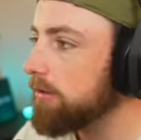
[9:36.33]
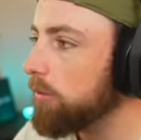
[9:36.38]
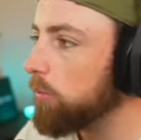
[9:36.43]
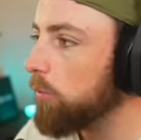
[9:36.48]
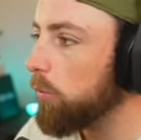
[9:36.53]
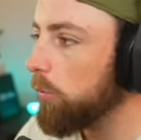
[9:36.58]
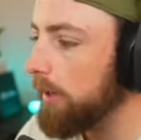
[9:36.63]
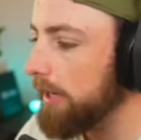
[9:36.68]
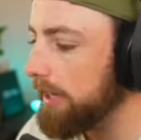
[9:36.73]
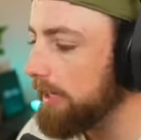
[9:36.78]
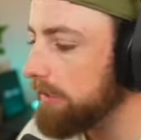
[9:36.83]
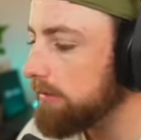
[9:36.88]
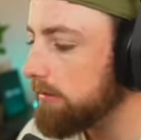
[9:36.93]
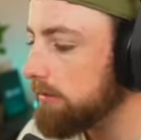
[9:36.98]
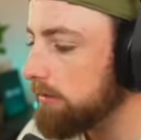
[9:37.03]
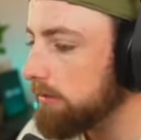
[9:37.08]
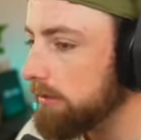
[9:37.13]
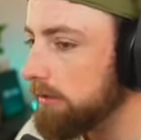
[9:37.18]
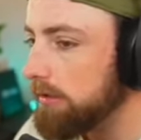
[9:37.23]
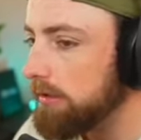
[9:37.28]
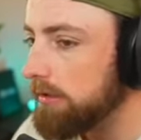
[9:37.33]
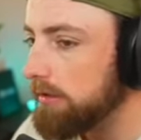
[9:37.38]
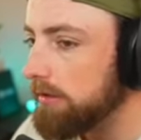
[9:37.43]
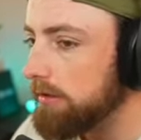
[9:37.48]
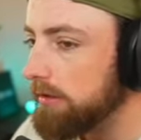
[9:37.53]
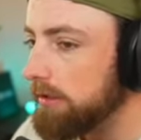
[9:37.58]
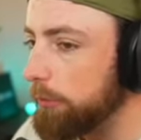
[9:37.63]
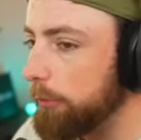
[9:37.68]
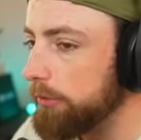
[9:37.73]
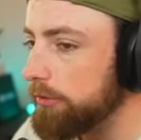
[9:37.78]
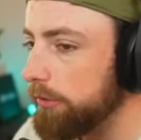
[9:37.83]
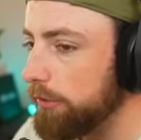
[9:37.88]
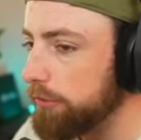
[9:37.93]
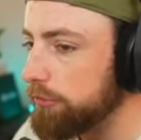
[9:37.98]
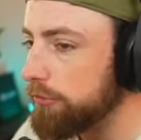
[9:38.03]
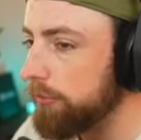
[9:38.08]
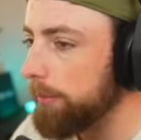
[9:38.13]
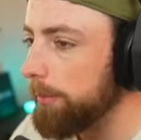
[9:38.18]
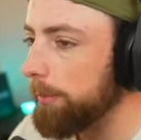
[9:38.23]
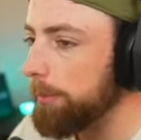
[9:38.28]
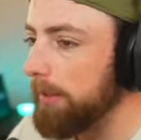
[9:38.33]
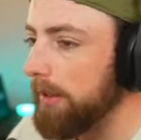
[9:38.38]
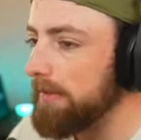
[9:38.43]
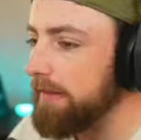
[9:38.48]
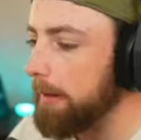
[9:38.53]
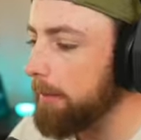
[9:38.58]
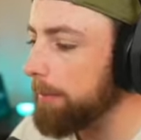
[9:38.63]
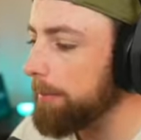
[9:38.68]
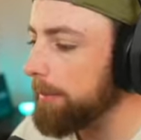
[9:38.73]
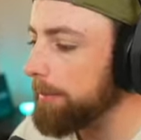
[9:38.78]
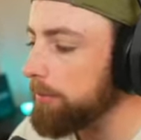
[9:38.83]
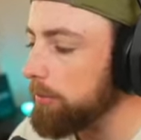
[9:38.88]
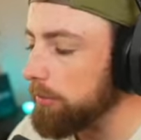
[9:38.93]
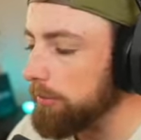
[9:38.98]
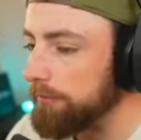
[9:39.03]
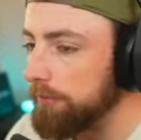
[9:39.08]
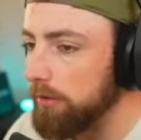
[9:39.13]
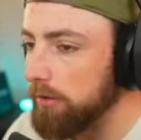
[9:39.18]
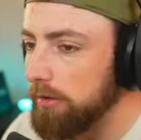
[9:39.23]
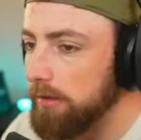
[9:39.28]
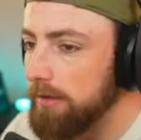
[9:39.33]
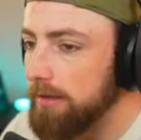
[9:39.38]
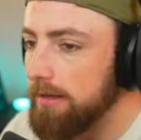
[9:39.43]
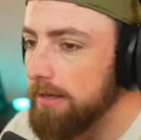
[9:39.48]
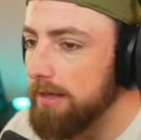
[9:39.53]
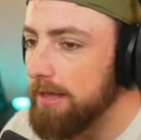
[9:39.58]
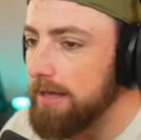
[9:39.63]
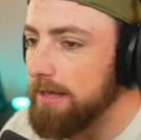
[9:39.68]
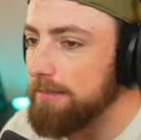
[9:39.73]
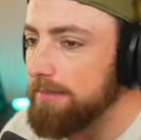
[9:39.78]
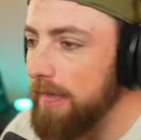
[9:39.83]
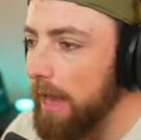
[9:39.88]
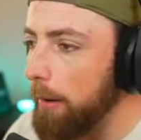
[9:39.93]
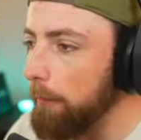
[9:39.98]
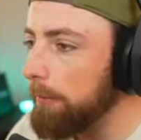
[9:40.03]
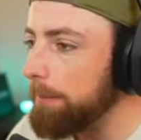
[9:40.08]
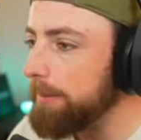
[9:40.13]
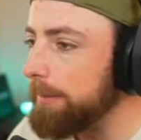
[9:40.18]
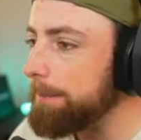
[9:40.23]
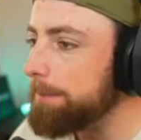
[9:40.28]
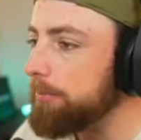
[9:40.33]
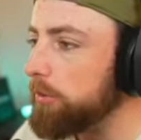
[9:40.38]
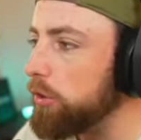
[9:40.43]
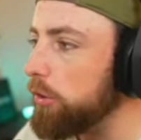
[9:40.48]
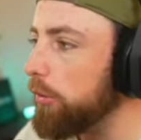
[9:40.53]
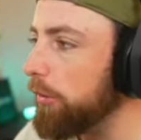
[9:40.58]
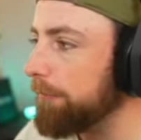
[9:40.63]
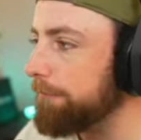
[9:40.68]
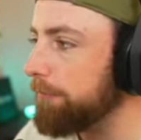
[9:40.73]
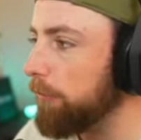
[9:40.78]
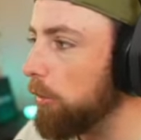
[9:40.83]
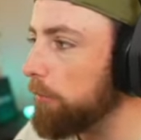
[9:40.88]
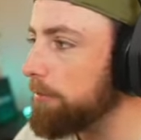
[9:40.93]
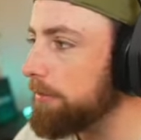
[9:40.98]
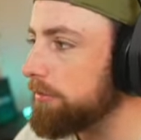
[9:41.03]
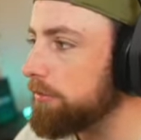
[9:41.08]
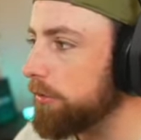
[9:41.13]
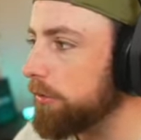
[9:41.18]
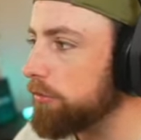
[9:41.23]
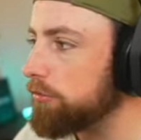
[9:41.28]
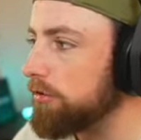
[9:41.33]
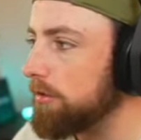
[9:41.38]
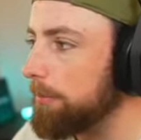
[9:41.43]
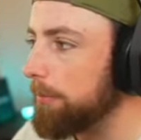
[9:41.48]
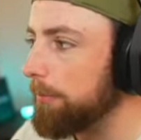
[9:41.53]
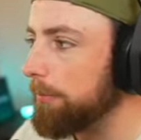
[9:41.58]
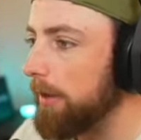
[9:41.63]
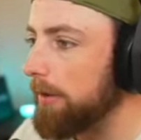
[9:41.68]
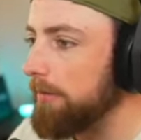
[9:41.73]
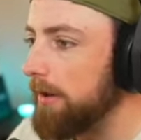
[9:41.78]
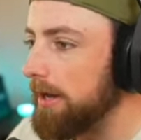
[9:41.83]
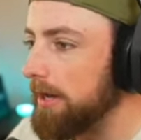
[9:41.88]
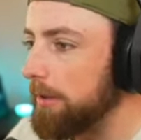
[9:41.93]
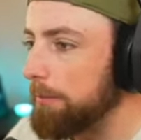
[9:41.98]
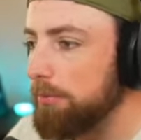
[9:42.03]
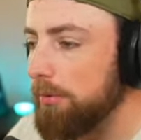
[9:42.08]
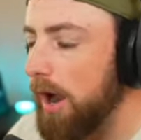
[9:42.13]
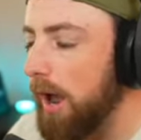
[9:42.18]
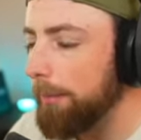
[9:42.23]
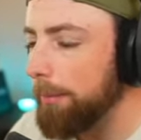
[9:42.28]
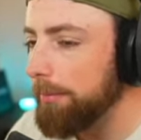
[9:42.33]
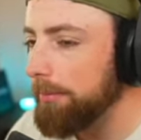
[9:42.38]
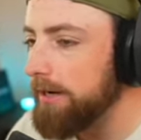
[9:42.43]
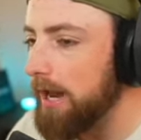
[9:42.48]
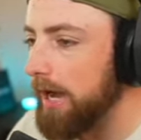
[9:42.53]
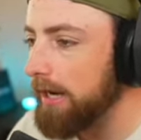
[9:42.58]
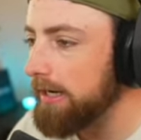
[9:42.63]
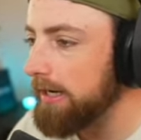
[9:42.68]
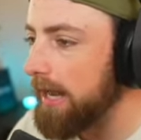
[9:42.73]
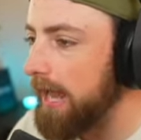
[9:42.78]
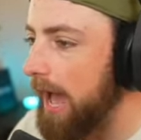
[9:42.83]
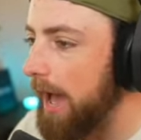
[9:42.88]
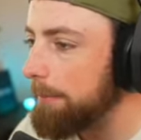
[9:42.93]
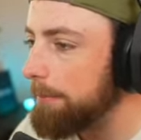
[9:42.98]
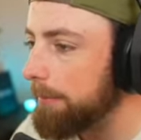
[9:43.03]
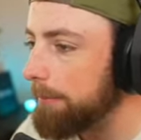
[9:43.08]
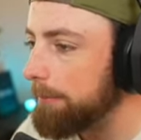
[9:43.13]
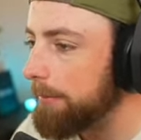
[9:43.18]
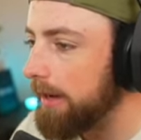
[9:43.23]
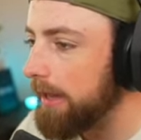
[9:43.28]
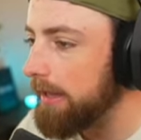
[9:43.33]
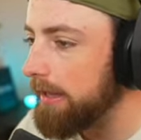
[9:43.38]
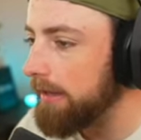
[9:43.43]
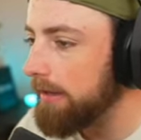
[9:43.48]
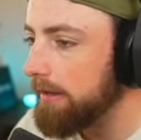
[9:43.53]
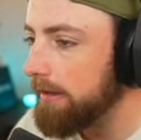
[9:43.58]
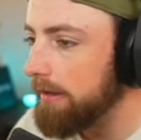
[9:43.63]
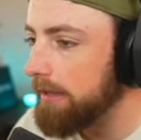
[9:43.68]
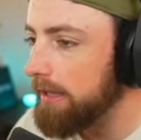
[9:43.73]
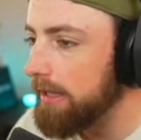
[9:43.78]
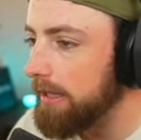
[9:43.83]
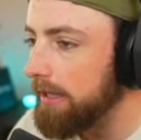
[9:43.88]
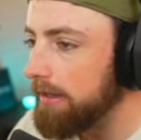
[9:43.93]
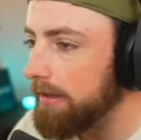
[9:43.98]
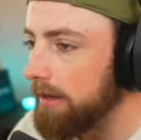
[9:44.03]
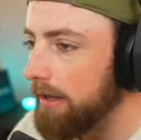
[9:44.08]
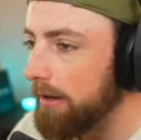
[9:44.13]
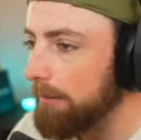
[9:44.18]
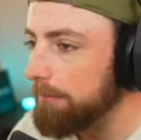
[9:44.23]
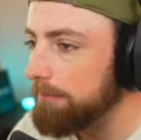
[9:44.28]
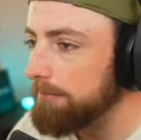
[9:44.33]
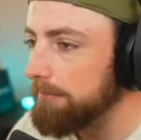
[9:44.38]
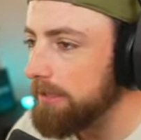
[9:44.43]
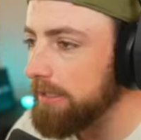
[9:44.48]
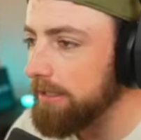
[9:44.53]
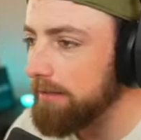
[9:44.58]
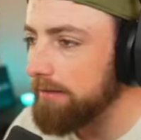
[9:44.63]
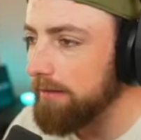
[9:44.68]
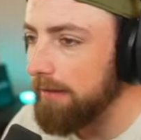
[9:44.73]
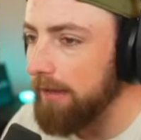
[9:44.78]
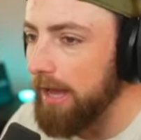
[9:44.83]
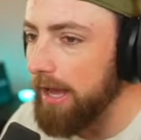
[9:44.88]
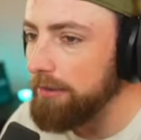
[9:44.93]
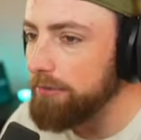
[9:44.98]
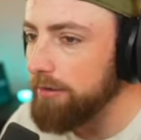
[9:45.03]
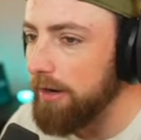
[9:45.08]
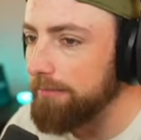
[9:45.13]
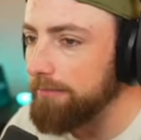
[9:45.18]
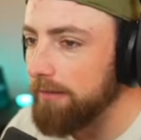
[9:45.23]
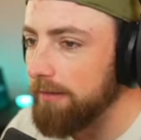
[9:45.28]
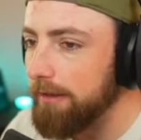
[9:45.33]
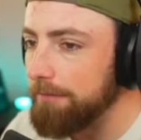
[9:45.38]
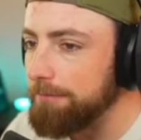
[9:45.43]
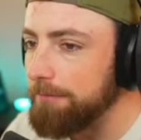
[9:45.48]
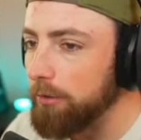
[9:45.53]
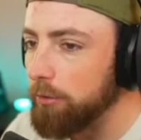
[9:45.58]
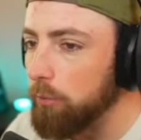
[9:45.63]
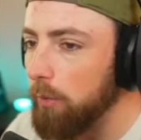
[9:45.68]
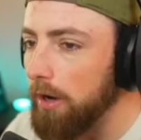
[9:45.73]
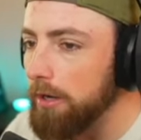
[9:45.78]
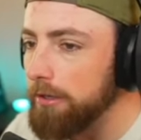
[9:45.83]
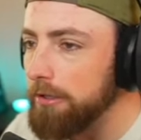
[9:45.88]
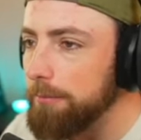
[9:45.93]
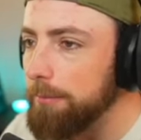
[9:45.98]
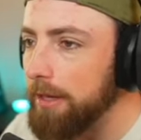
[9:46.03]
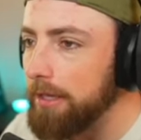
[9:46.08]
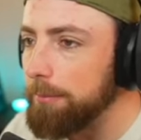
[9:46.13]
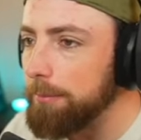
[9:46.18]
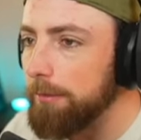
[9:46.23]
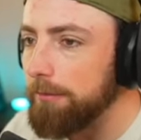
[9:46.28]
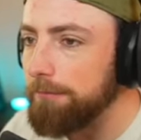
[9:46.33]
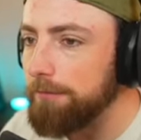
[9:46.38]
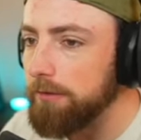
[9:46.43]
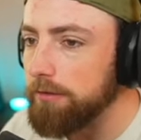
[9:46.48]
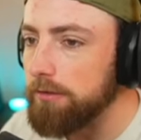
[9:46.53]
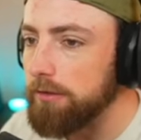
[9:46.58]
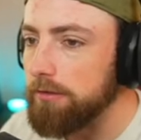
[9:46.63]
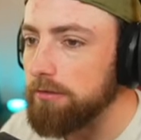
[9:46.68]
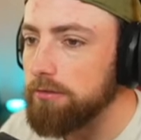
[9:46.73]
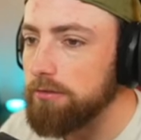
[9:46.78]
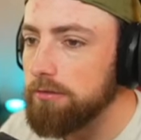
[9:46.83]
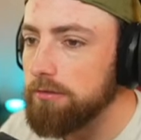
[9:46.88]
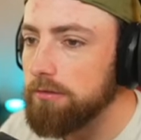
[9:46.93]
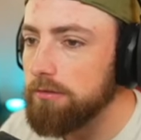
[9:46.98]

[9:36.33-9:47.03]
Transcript: We're winning. If we turn a triple play, that would be beautiful. That would be beautiful if we turn a triple play right here. Probably not going to happen, but nope. He hits a line drive to left field. Why are you making me field this?